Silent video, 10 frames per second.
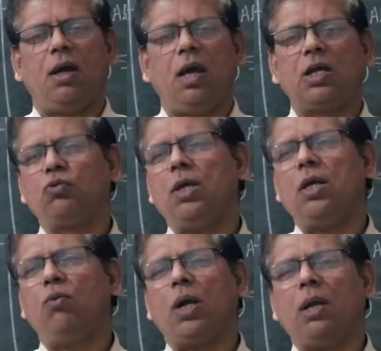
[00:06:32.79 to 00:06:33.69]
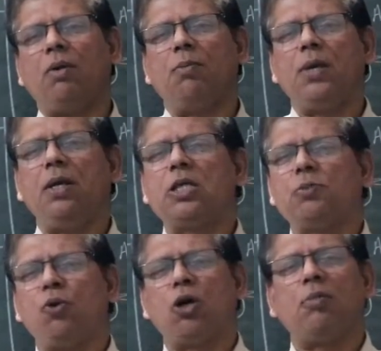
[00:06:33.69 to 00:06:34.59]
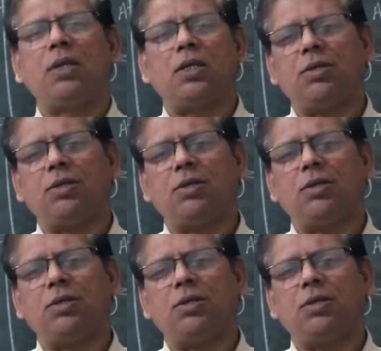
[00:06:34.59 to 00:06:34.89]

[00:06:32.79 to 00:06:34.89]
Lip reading: Actually, whatever being spoken by the